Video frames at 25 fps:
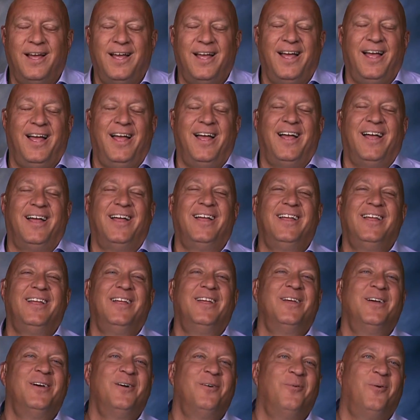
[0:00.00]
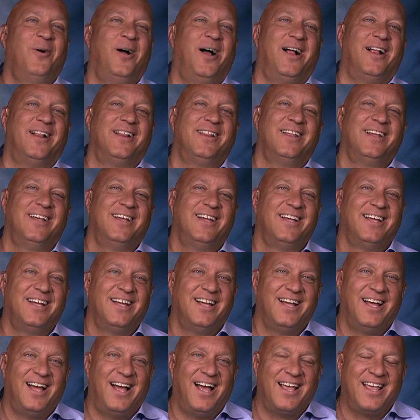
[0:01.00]
Well,
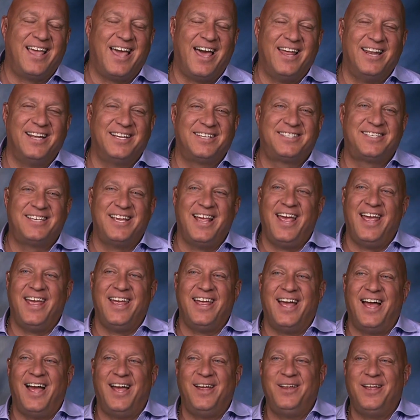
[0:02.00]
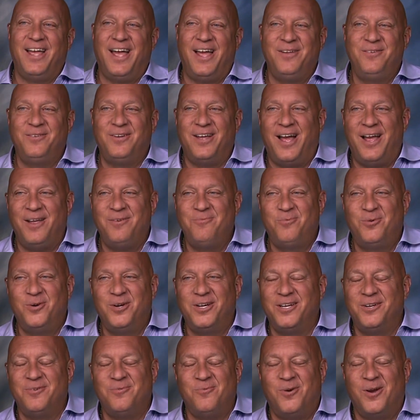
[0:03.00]
I gotta say, I
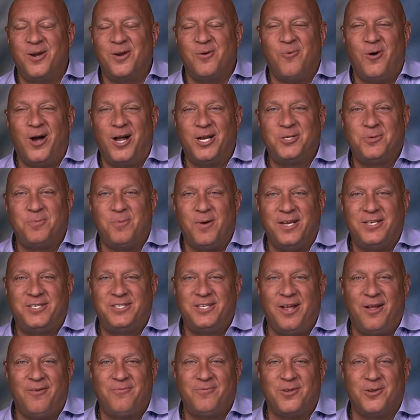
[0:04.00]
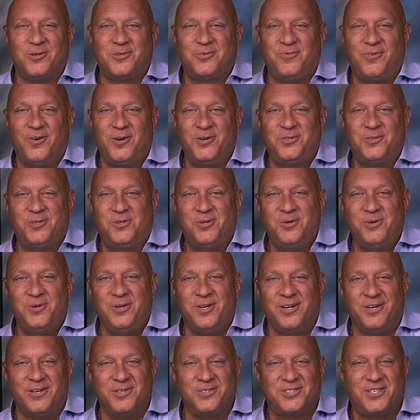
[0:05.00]
wouldn't want to watch myself those first 2
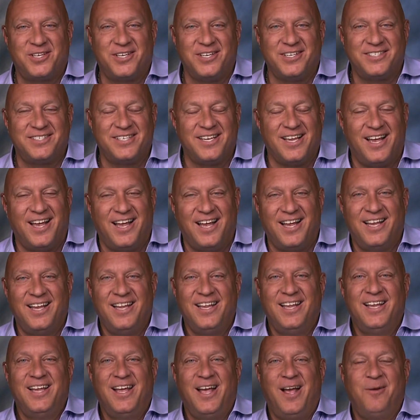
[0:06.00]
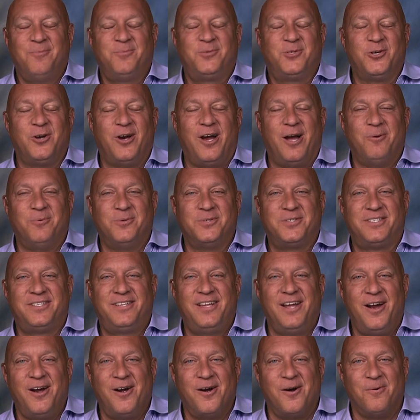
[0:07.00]
years because I'm sure I was
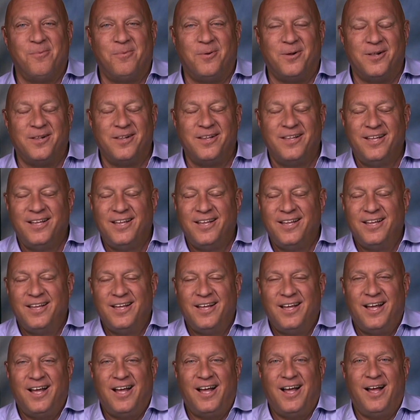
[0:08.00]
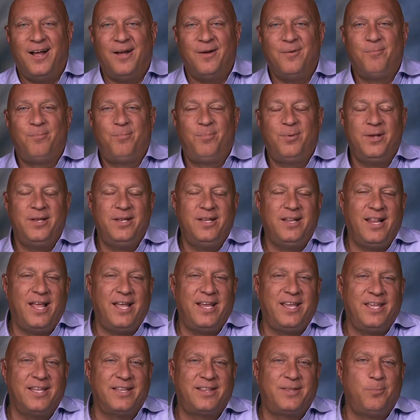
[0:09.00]
terrible. But
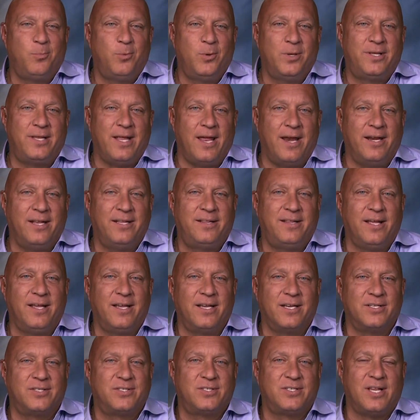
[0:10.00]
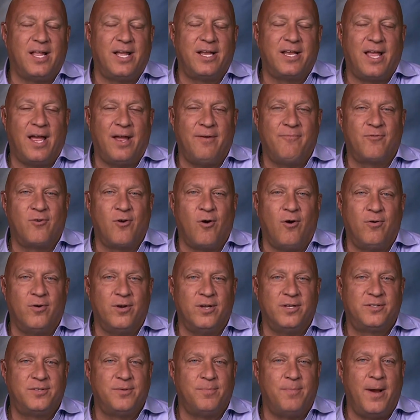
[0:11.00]
with anything, it's like I've
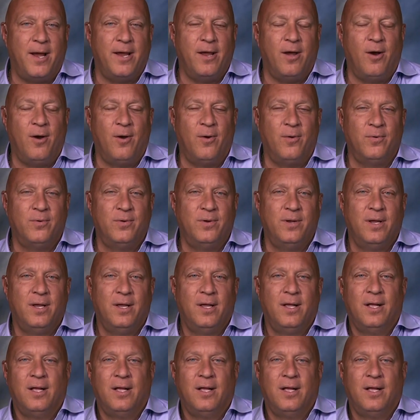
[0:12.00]
grown into my own.